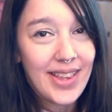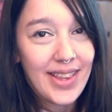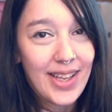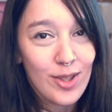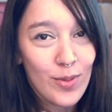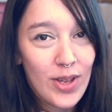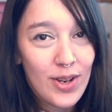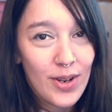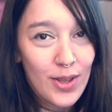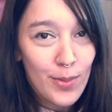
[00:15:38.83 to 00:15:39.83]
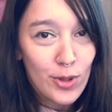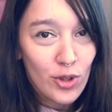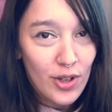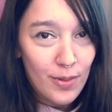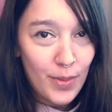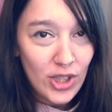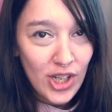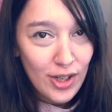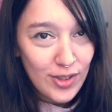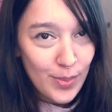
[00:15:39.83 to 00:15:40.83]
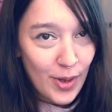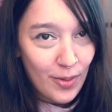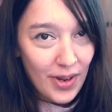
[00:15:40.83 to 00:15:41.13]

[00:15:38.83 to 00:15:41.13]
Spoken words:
that's what the majority of my channel is about,